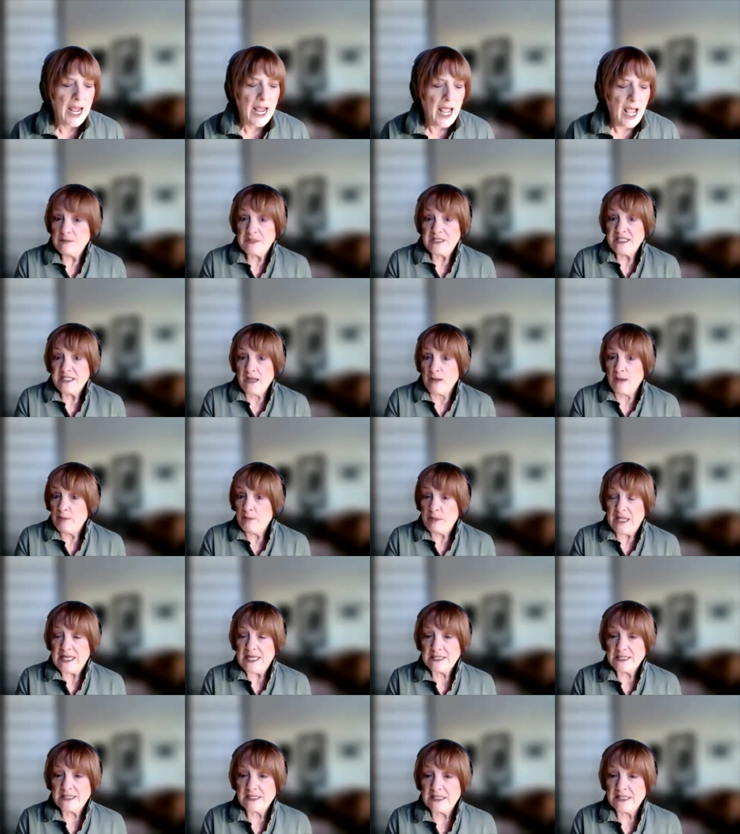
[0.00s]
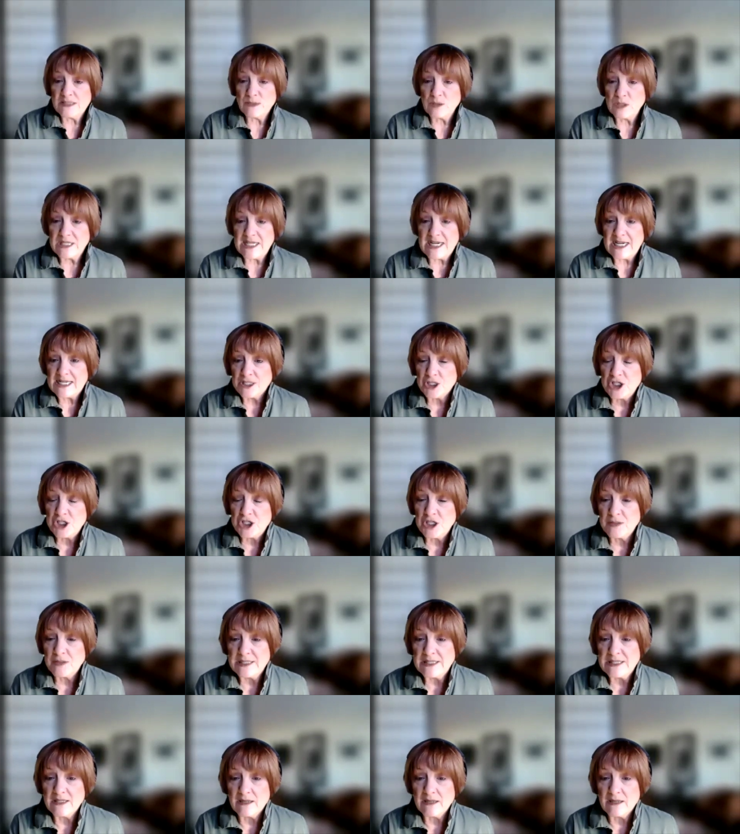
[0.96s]
Some places will test you
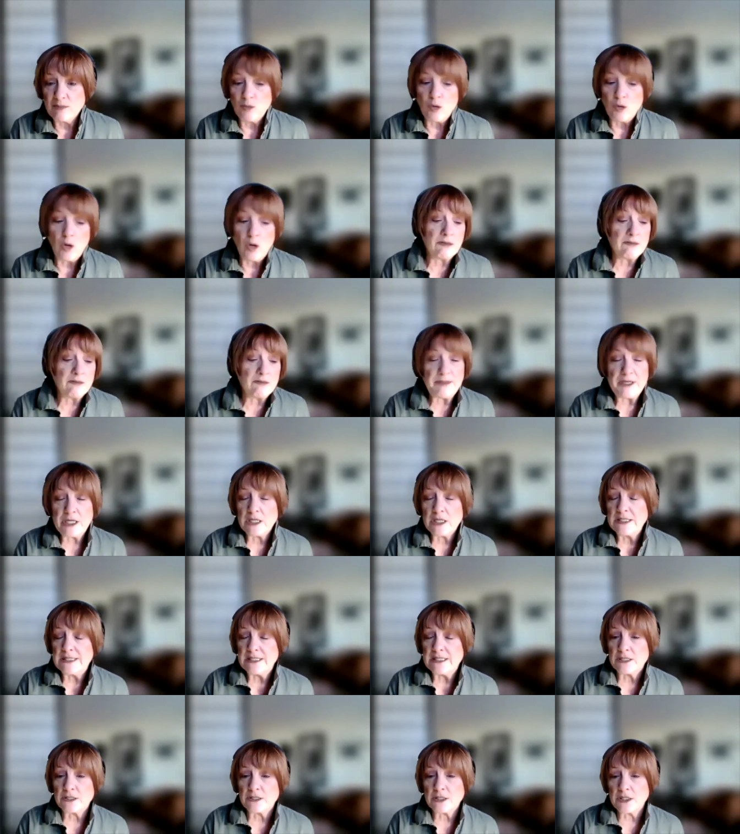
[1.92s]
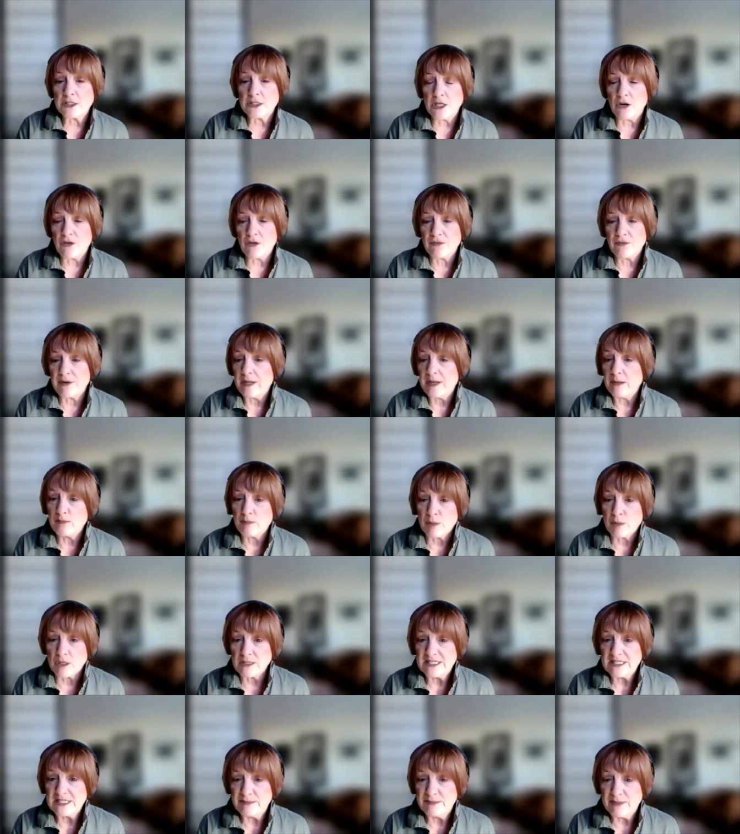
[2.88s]
and some won't, because there's no
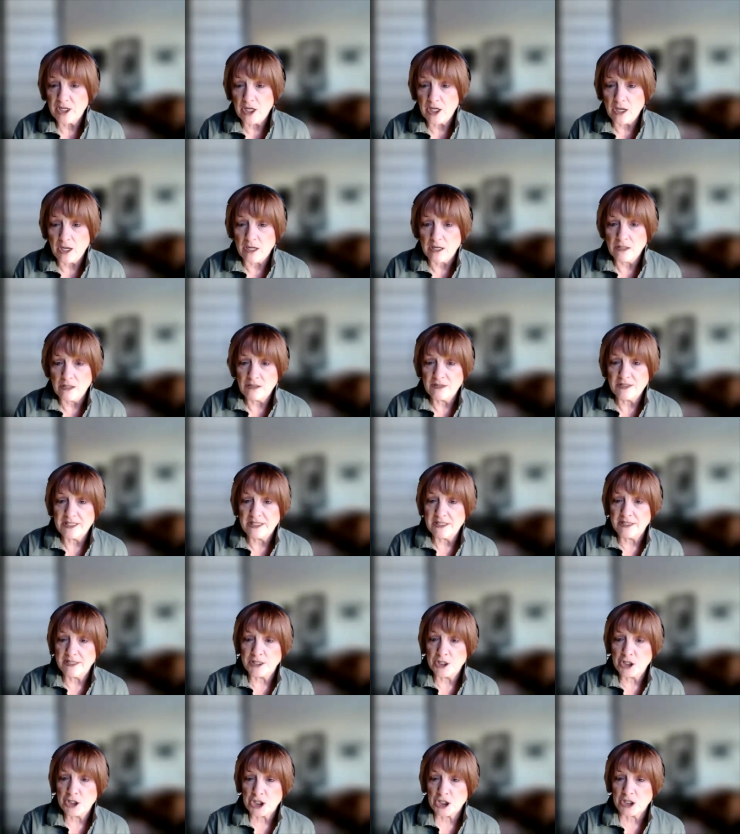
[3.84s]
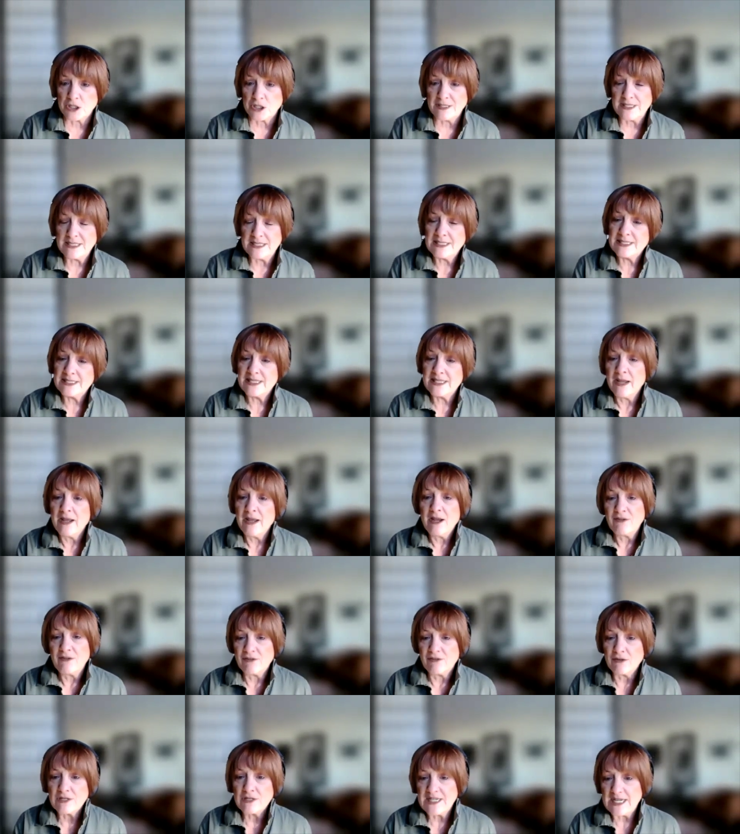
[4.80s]
reimbursement code in insurance
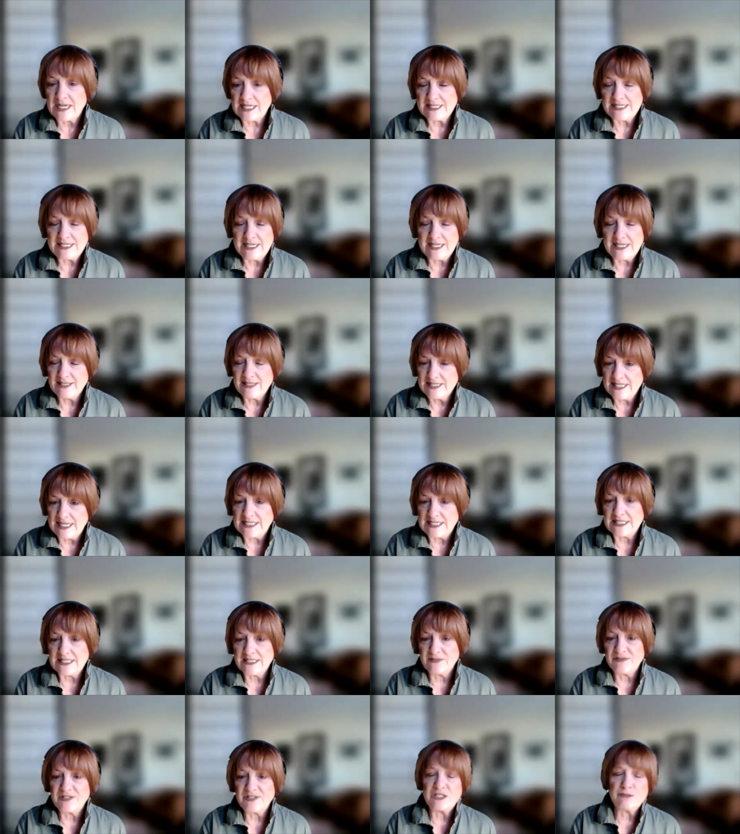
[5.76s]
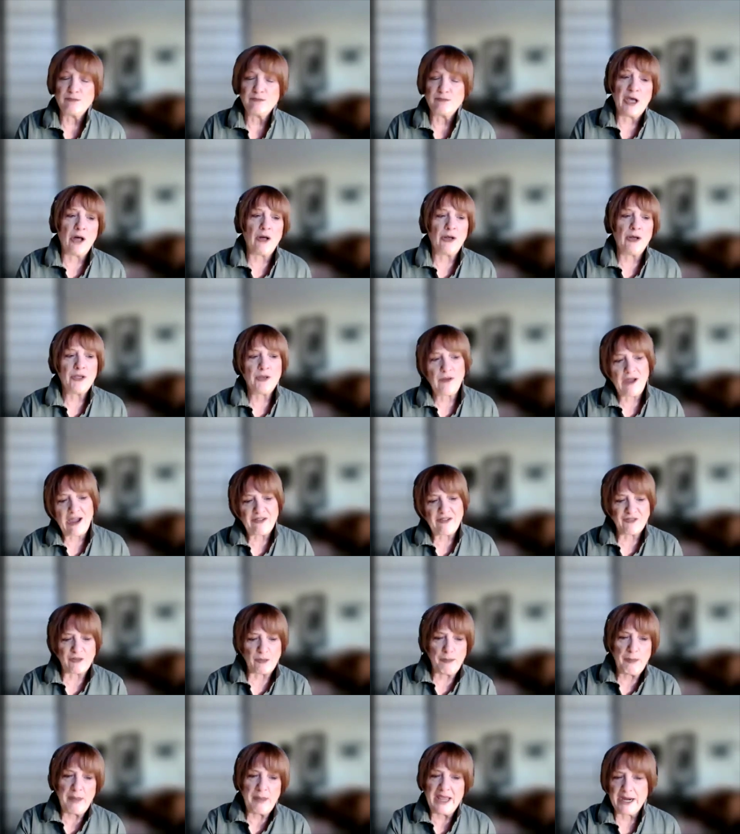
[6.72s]
for testing sense of smell. You have
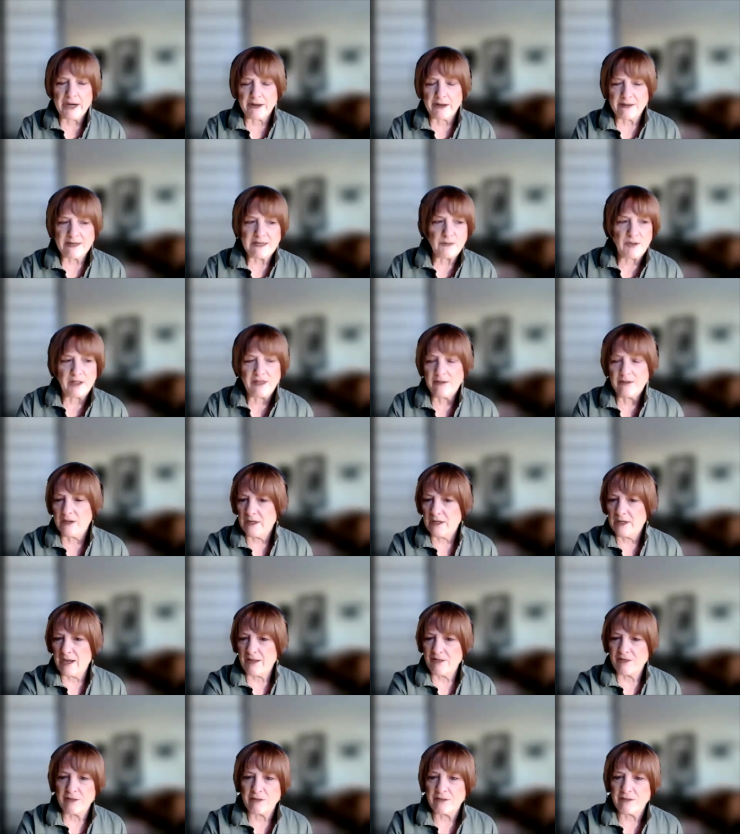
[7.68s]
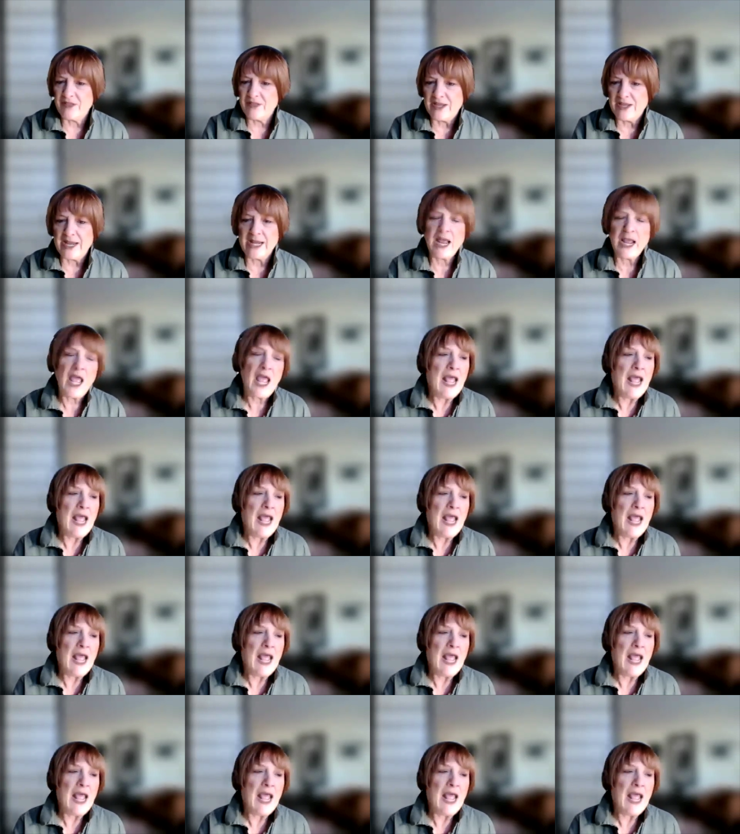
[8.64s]
to pair it with another thing.